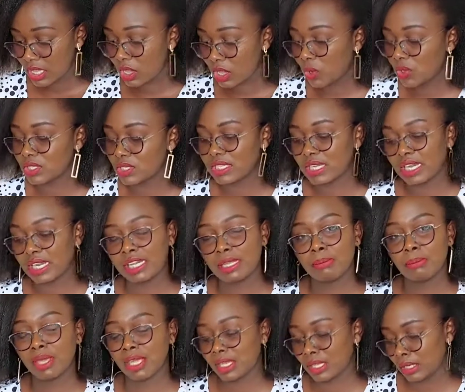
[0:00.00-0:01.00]
constantly
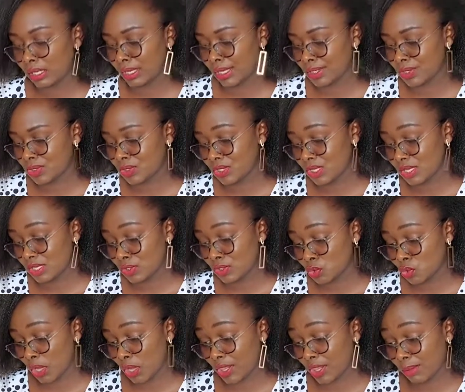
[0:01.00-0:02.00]
making excuses
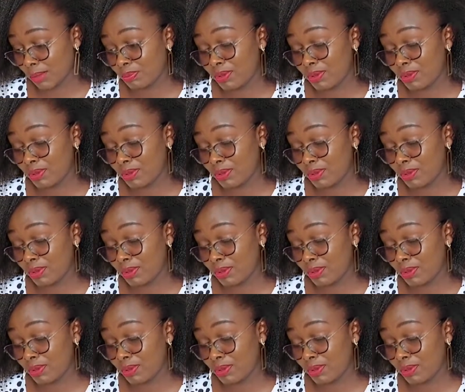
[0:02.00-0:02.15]
to other